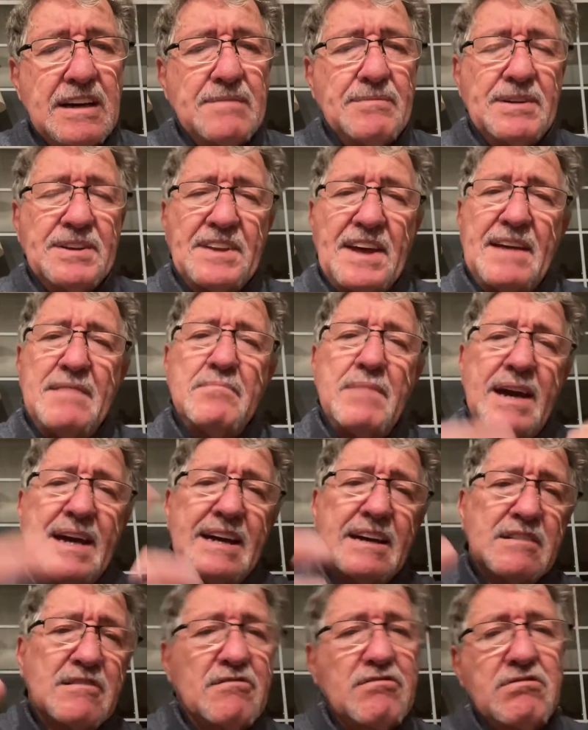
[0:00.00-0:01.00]
but they may
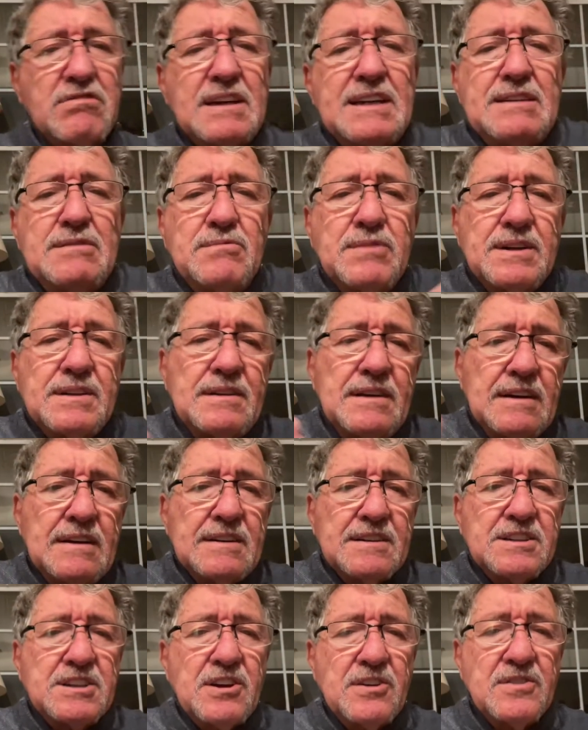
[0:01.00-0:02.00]
agree with
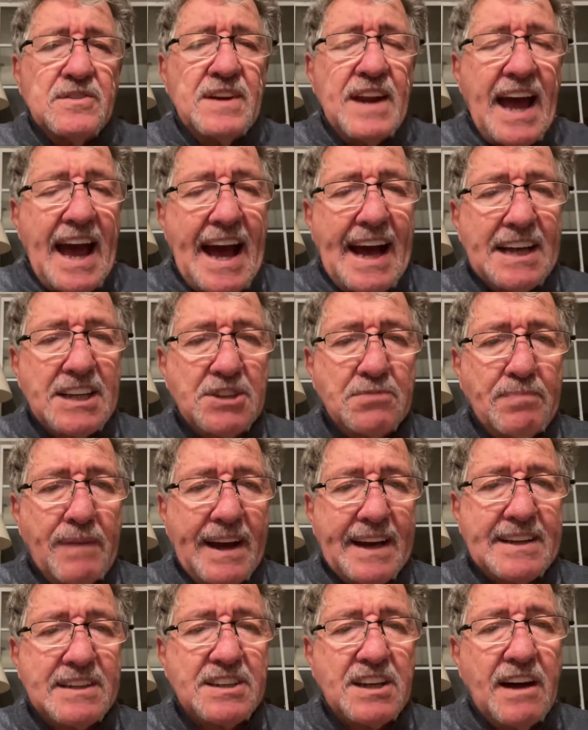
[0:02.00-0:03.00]
certain
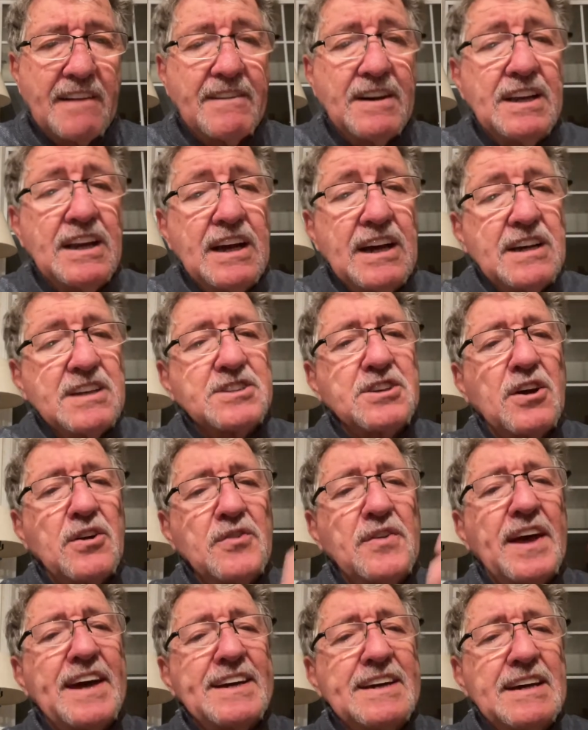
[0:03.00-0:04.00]
aspects of it, so
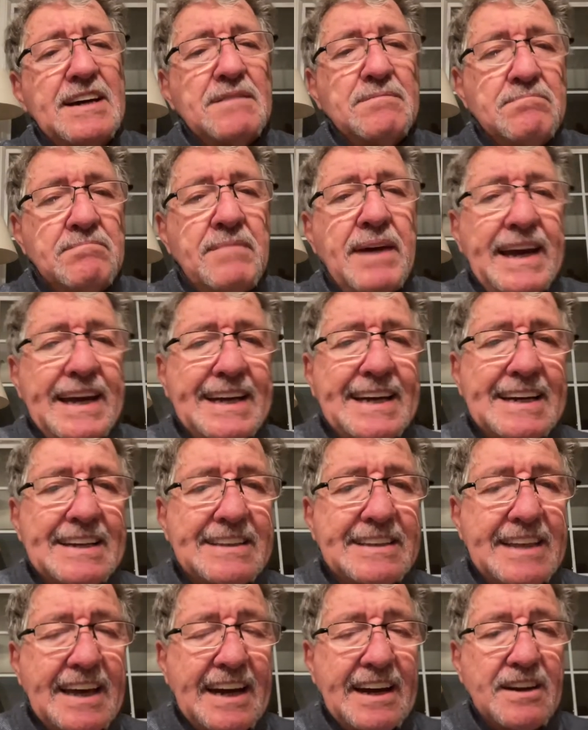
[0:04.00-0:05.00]
they make
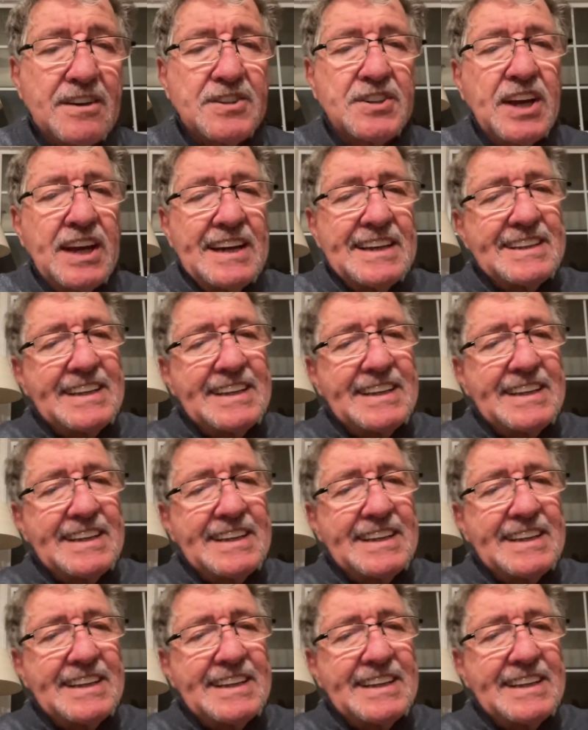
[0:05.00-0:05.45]
it theirs.